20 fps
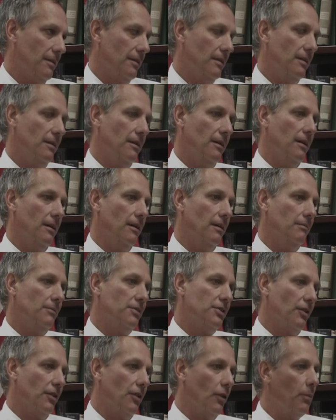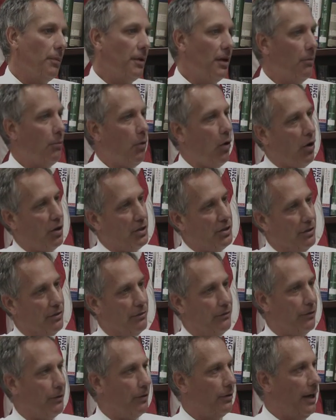So there'll be a
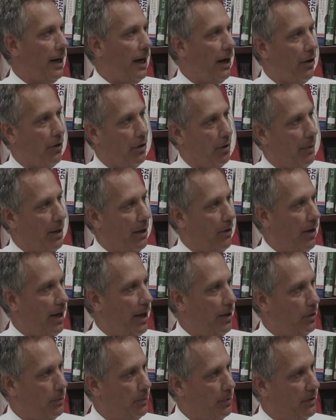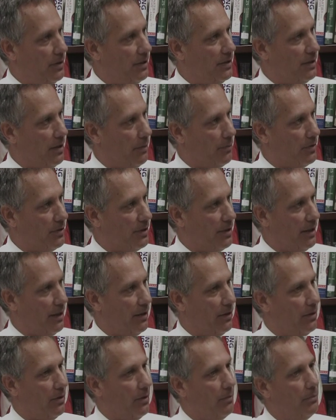margin for error no matter how you put these numbers
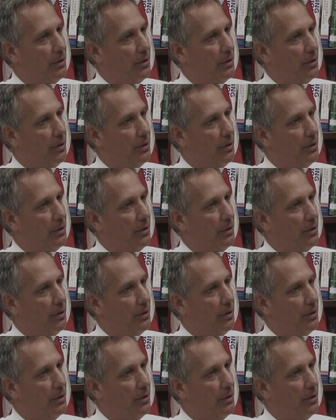together.